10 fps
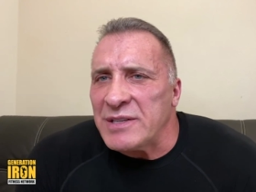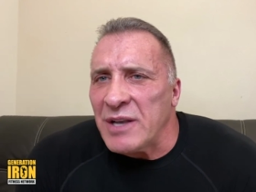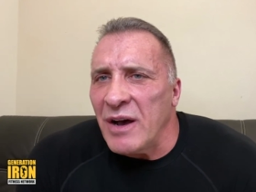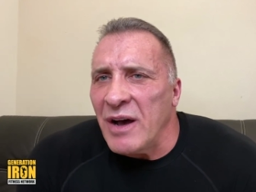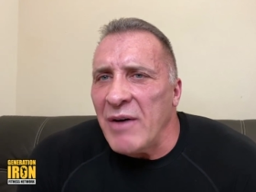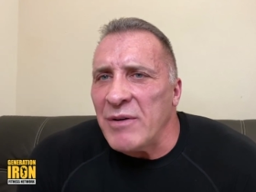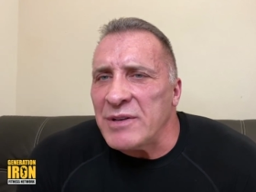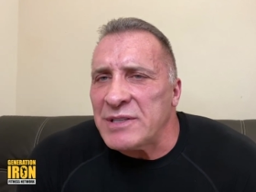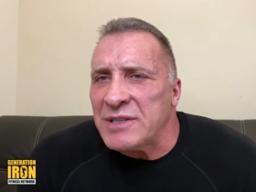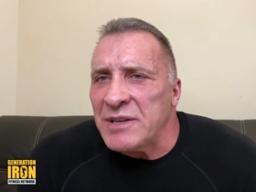so I
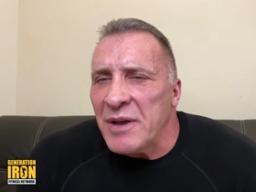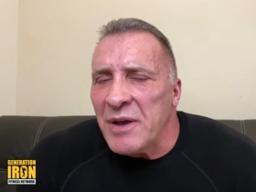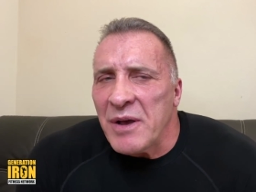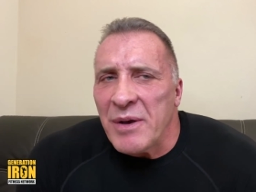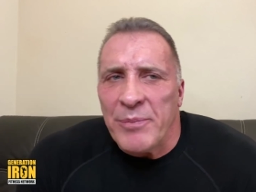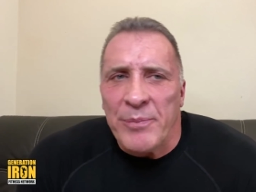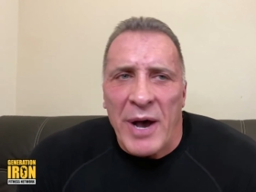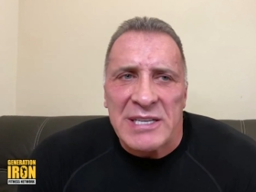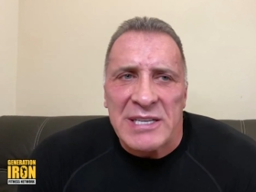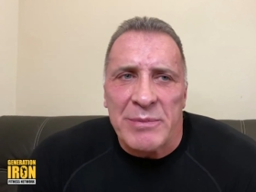was
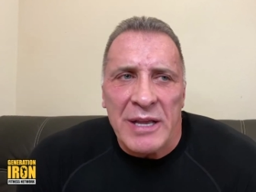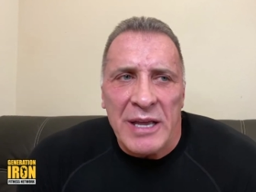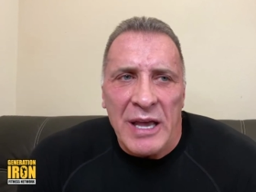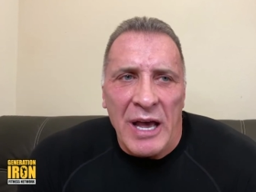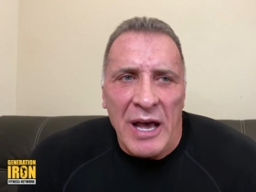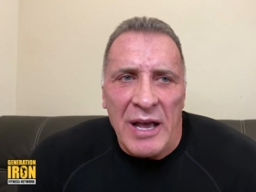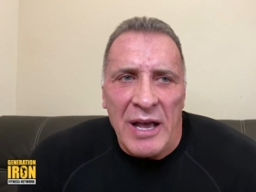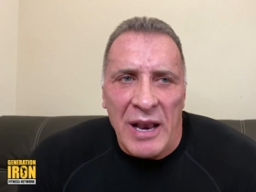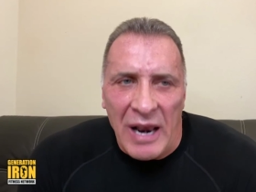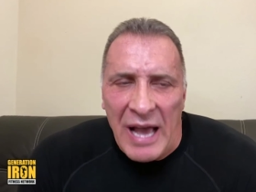possibly
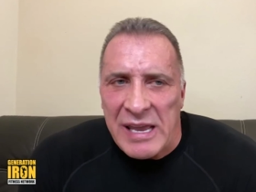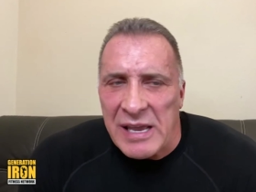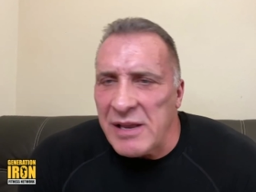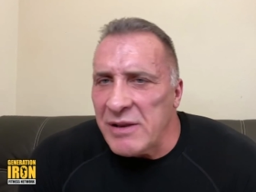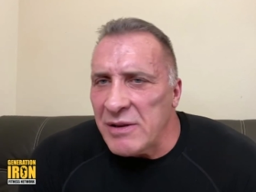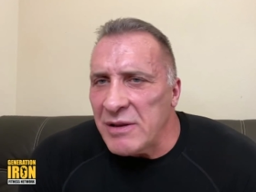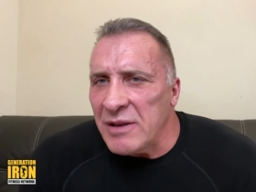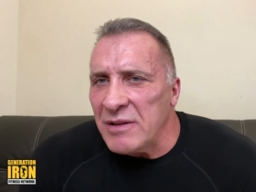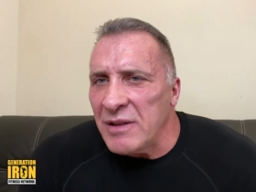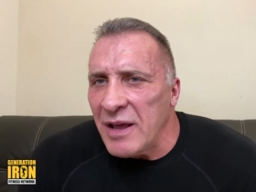lucky, you
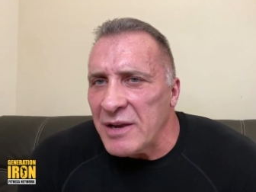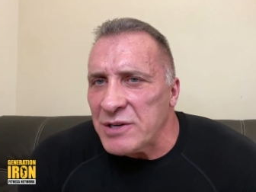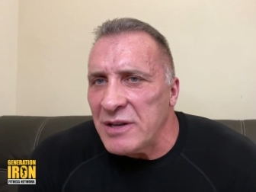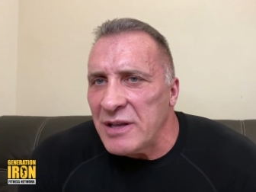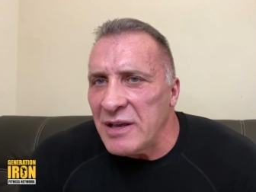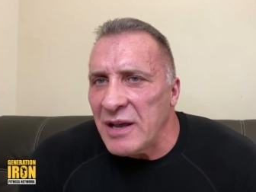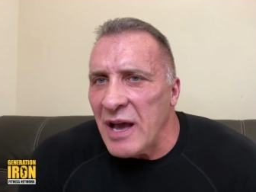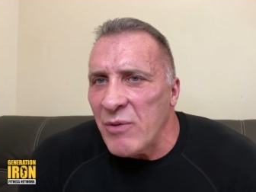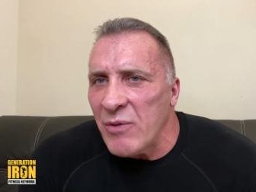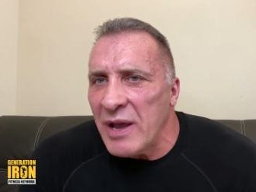know, that I actually
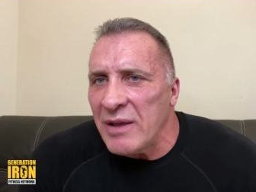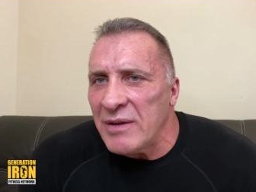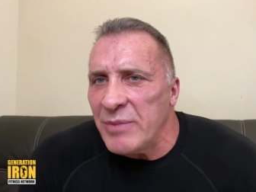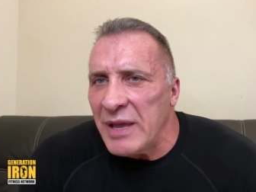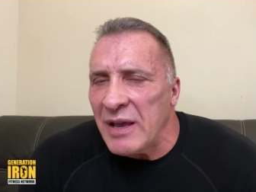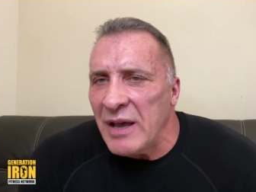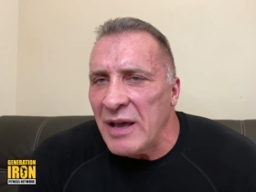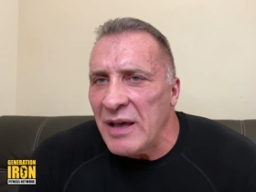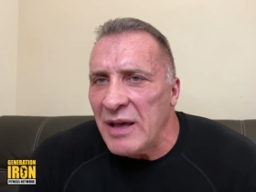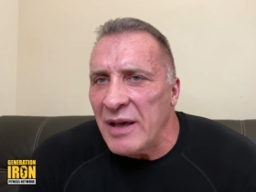got away being a. a
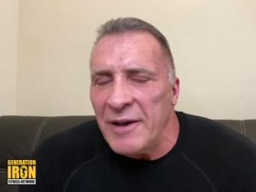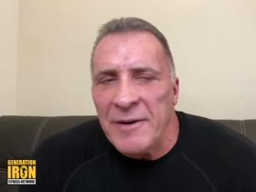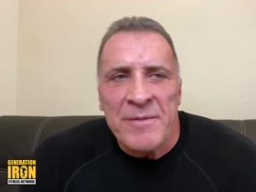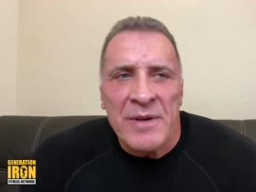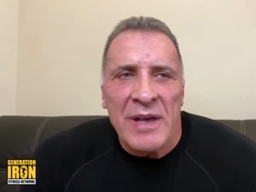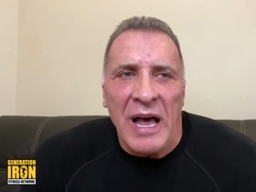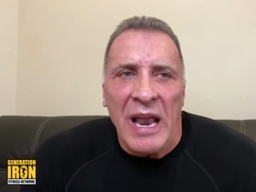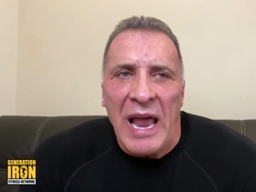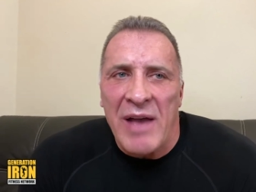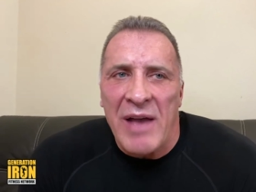mm-hmm
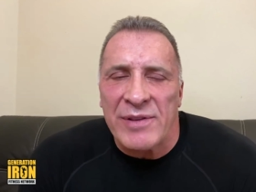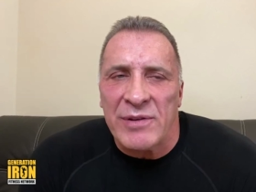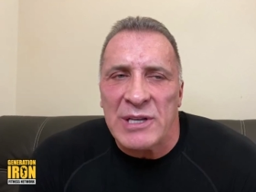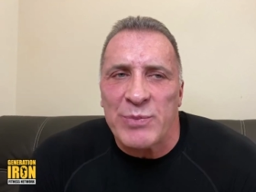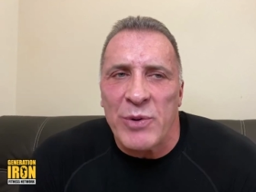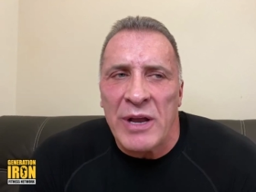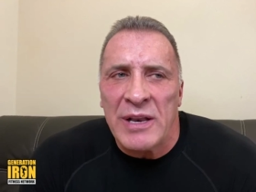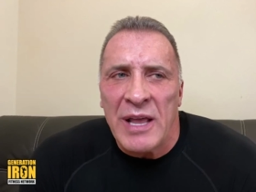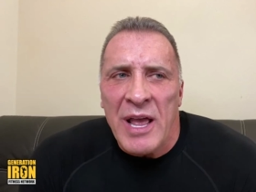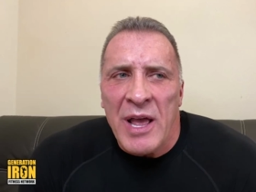alive to this point.
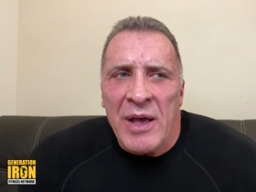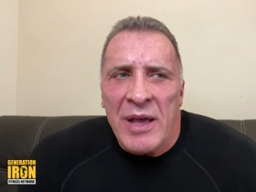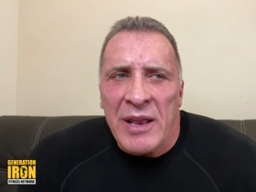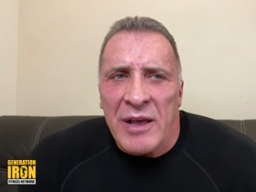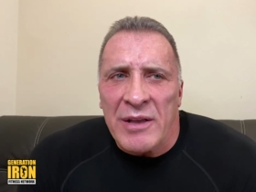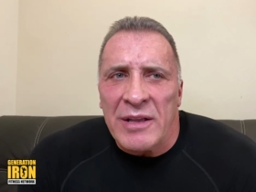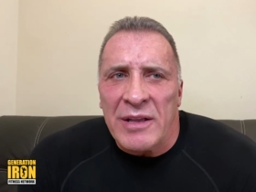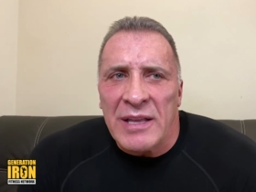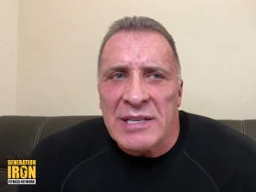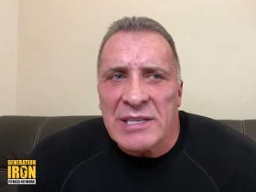Mm-hmm. You know,
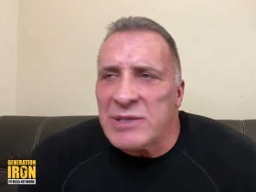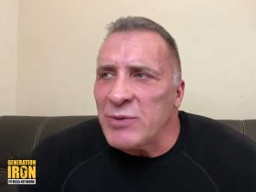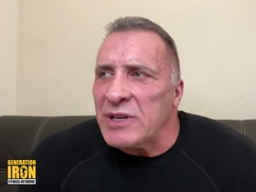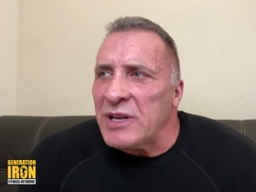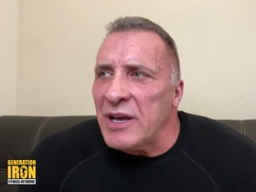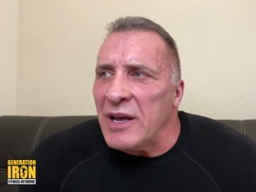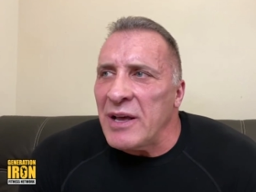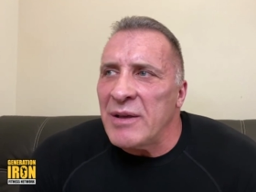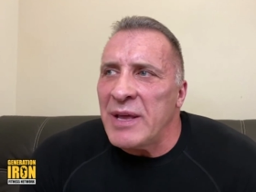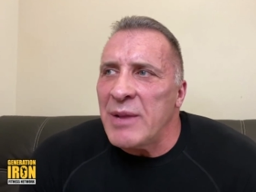th- this is what uh,
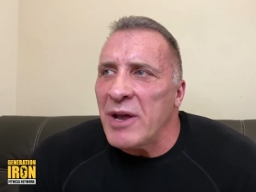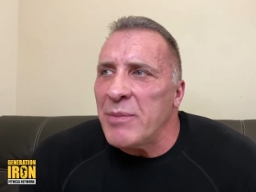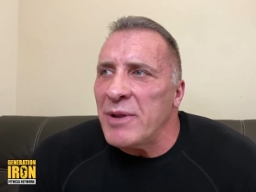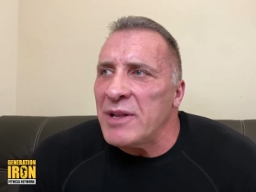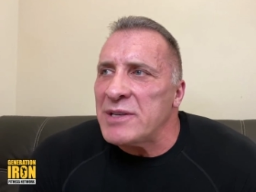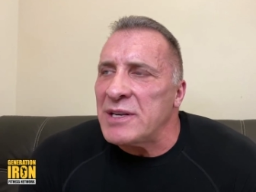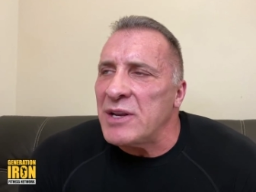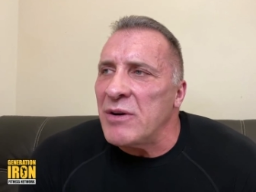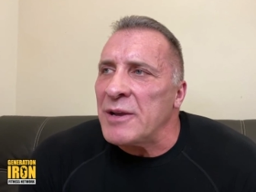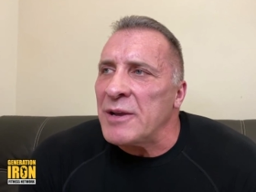many bodybuilders are
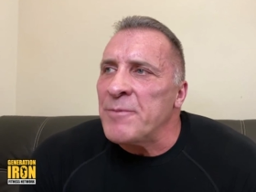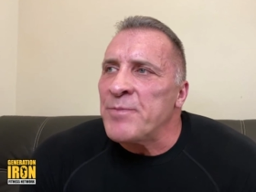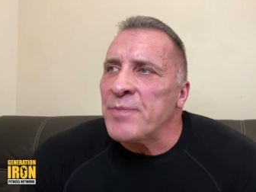doing.